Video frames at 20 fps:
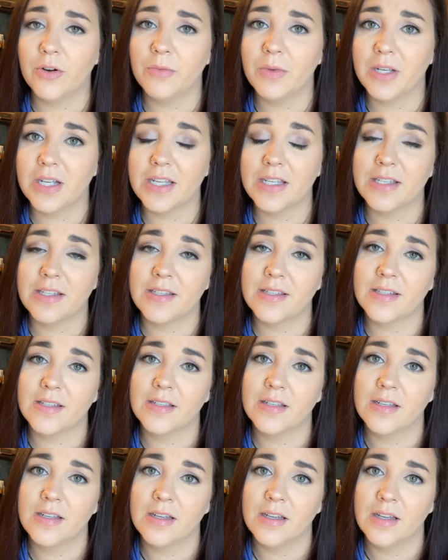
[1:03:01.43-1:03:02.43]
because
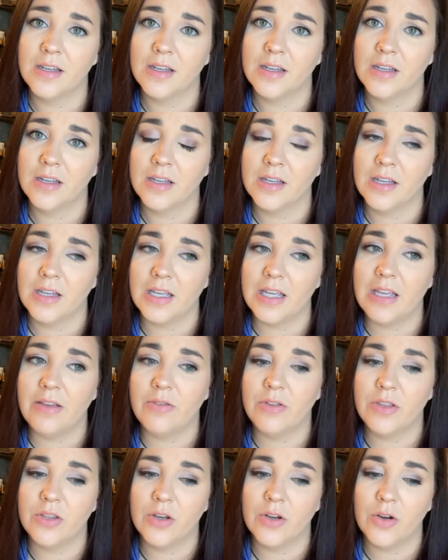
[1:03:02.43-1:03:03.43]

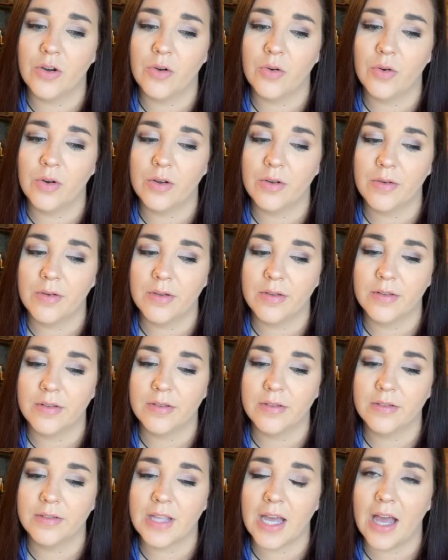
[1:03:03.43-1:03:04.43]
even though
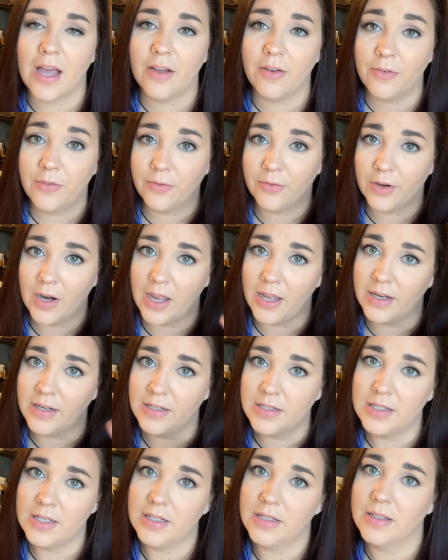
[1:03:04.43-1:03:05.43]
that
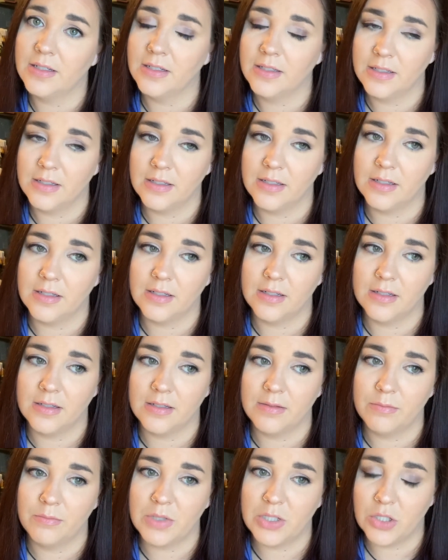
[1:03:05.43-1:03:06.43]
friend
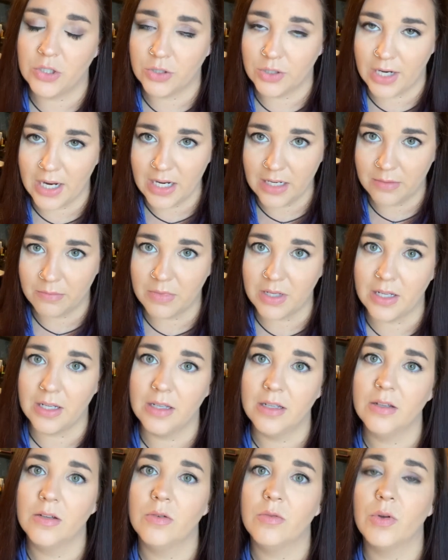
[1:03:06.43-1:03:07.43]
betrayed me
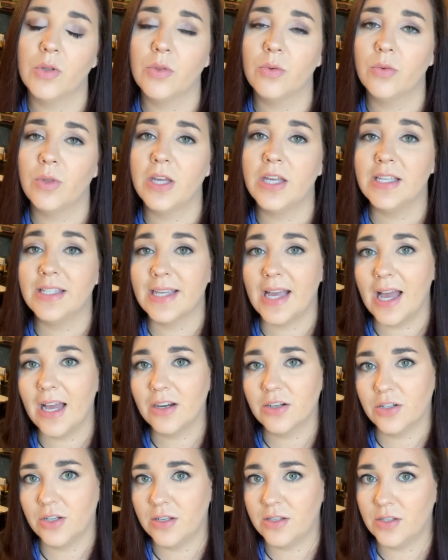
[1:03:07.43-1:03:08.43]
with his
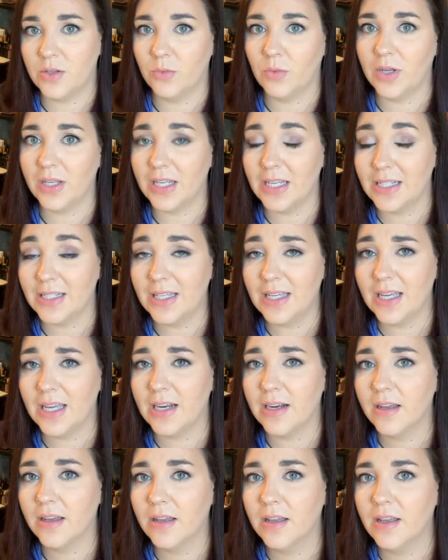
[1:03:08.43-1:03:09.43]
actions and what he did,
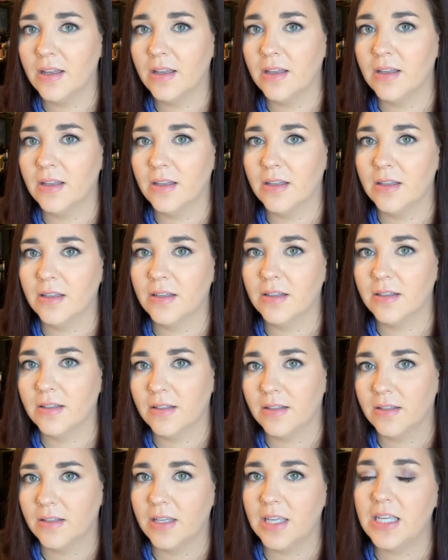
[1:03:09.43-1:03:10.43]

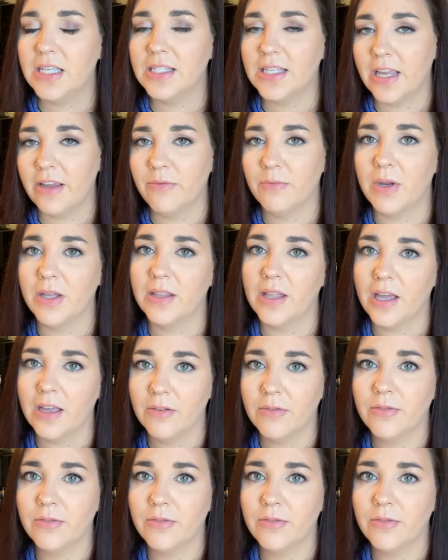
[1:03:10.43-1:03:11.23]
he saved my life.